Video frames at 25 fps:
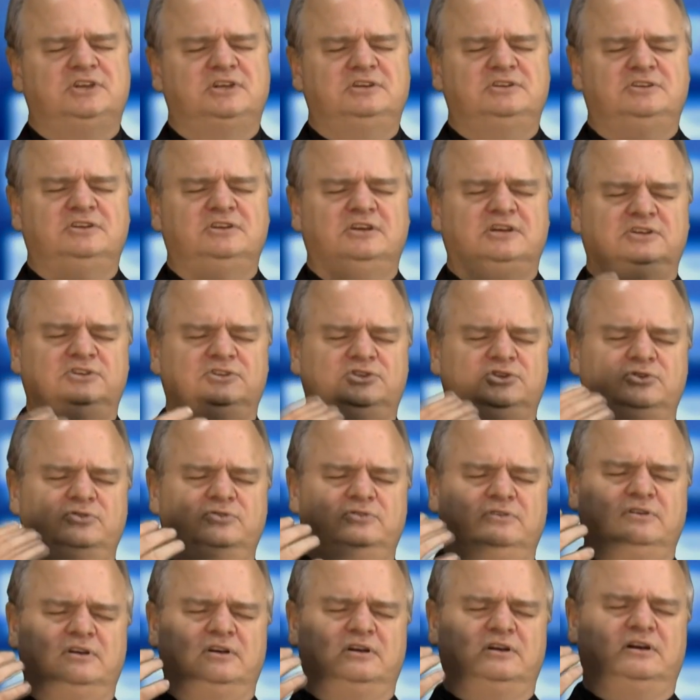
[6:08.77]
and
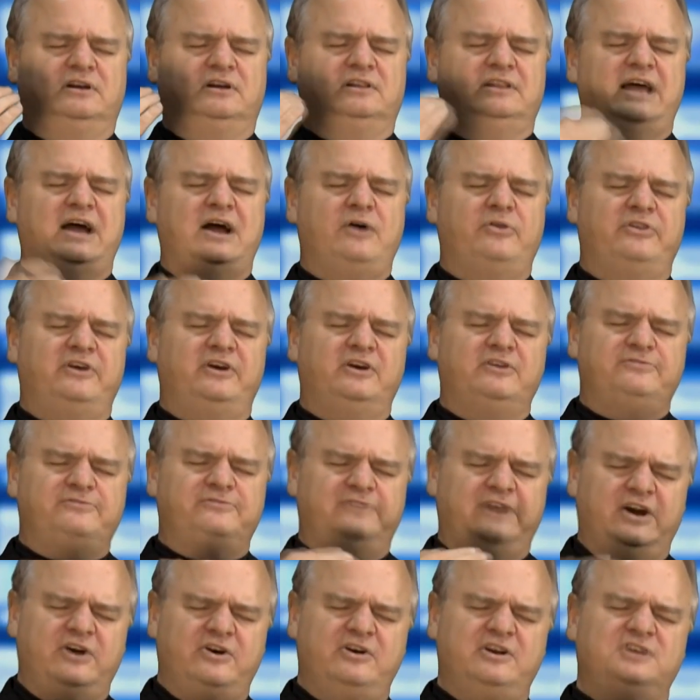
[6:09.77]
to allow their
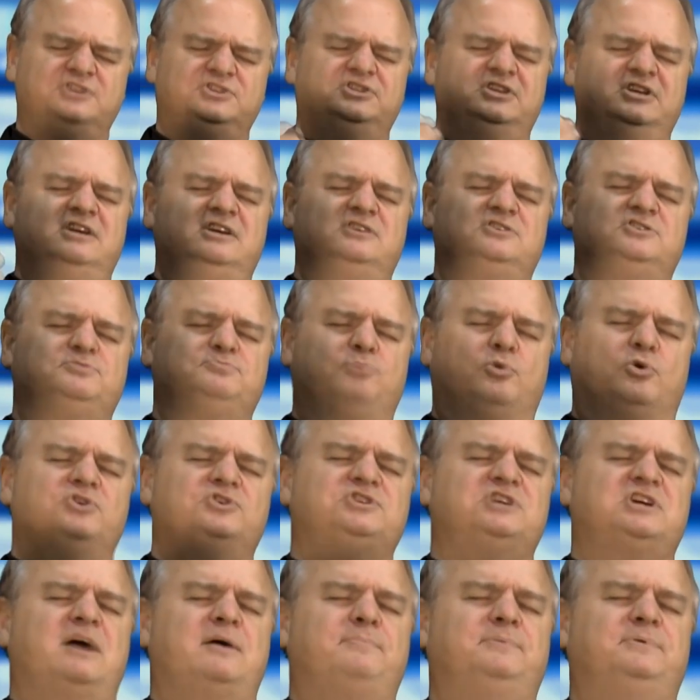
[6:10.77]
fairness in
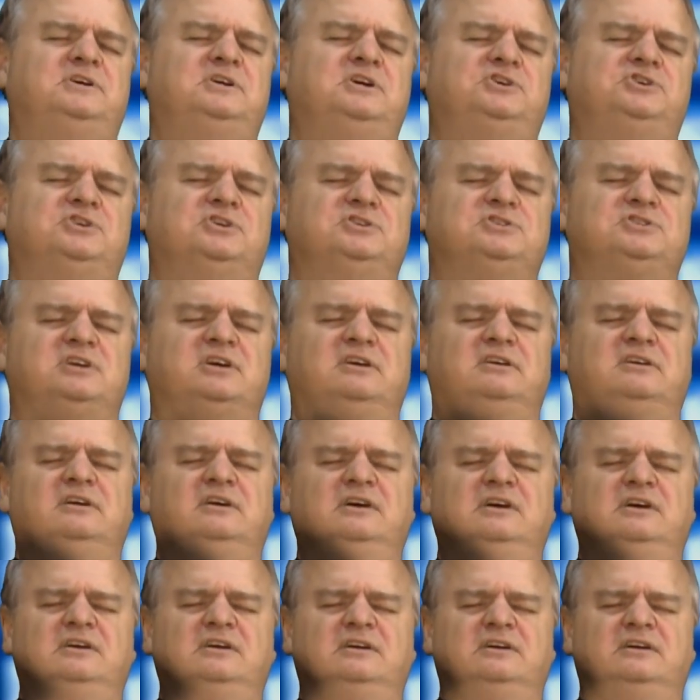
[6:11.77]
sports competitions,
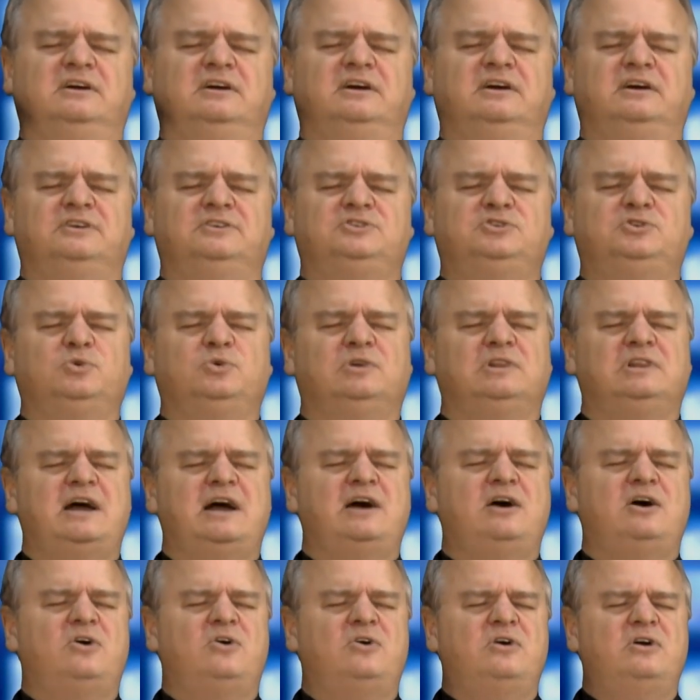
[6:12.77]
to
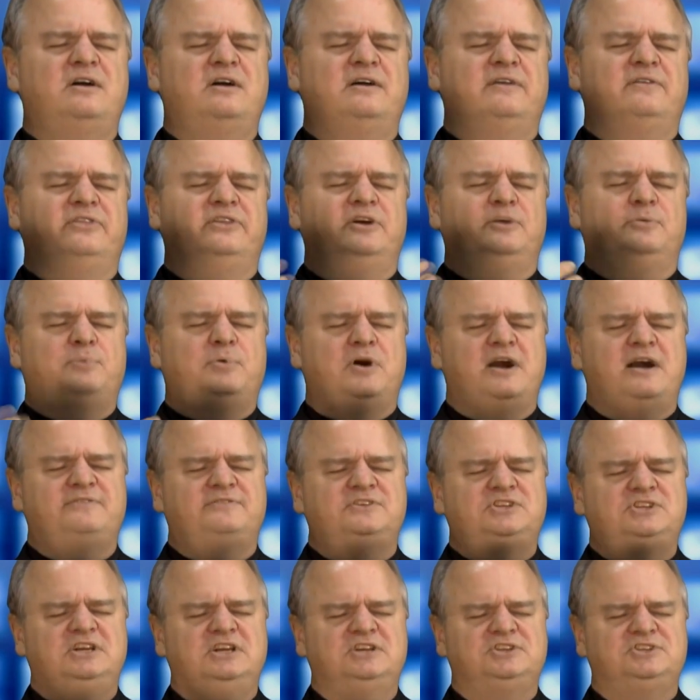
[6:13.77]
allow their
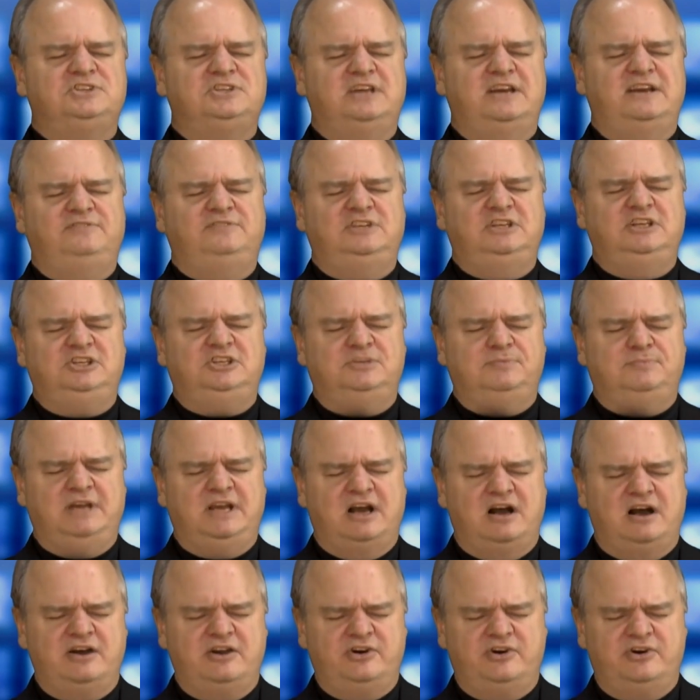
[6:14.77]
privacy and safety to be
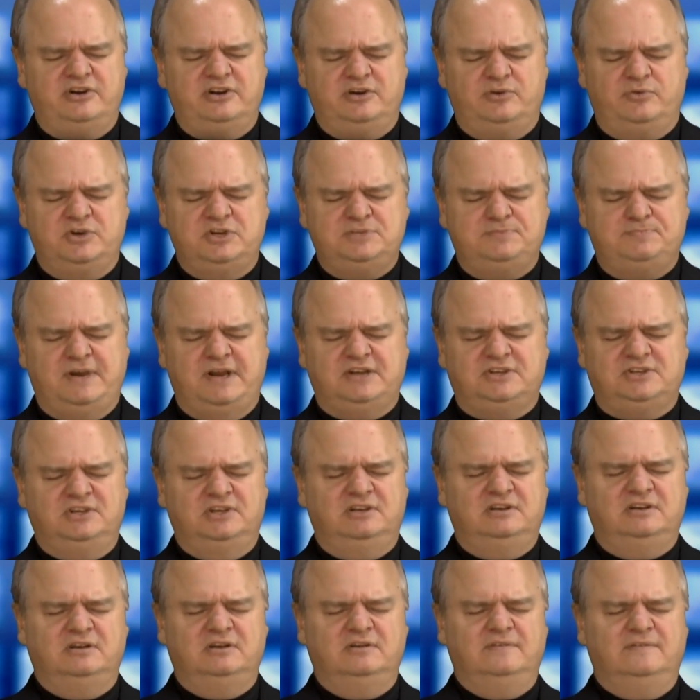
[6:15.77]
honored and
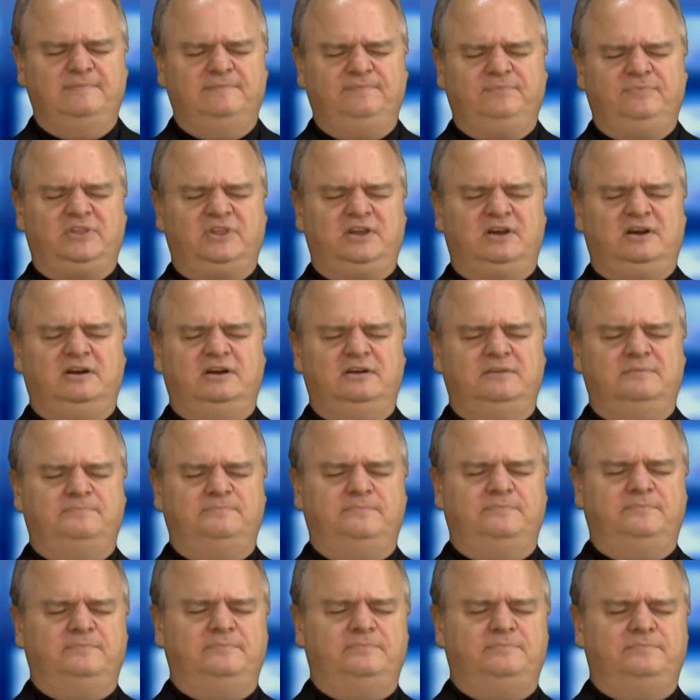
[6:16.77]
respected. But
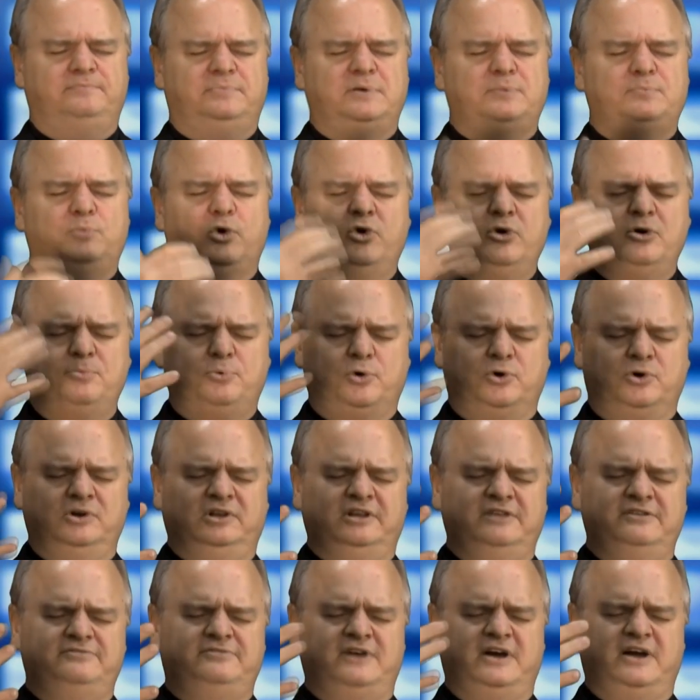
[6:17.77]
more
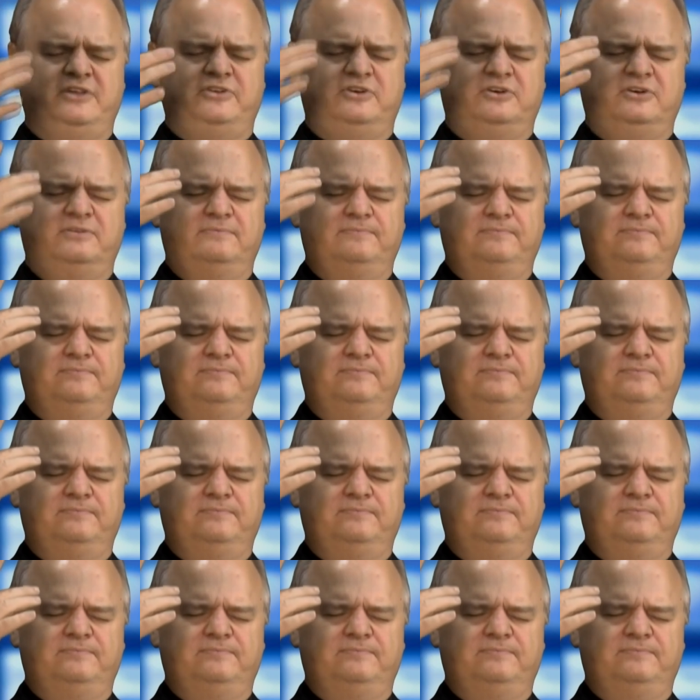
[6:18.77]
importantly, Father,